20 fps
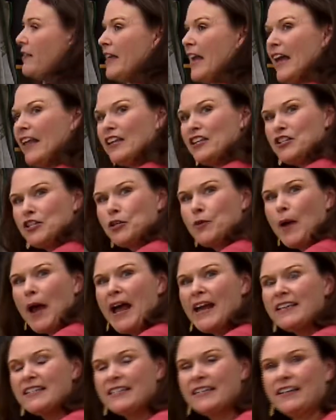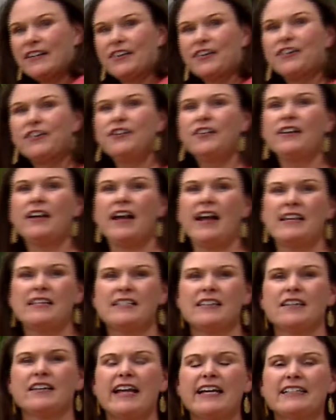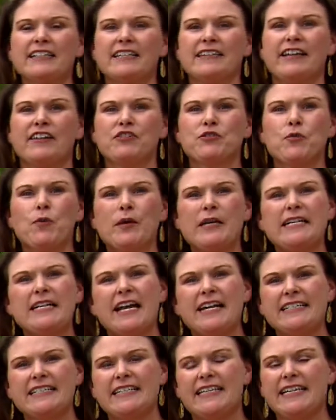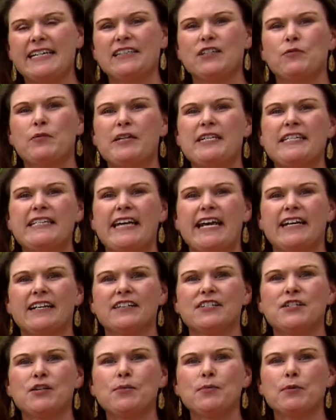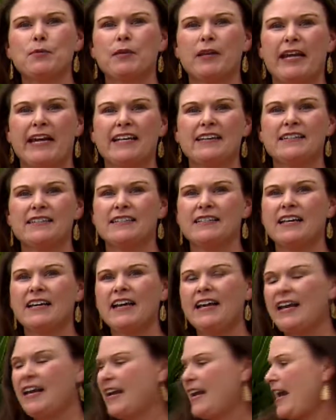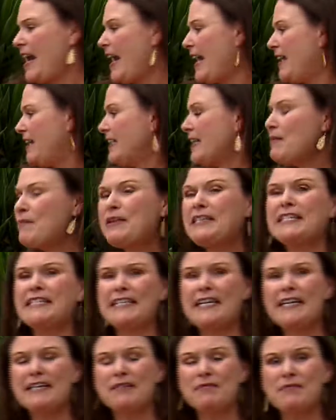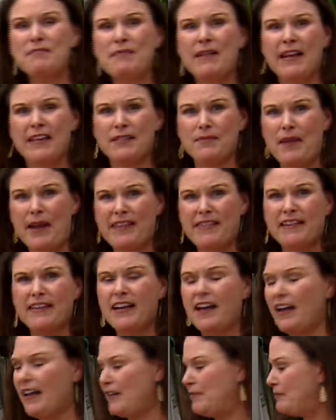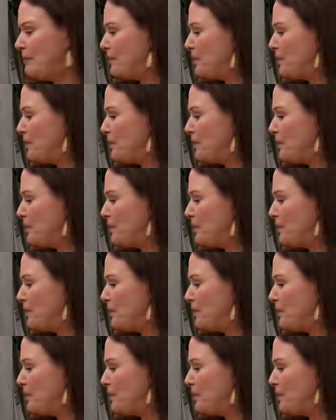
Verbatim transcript: The LSU Ag Center has selected their 2019 Louisiana Super Plants, and lemon sedum has made the cut.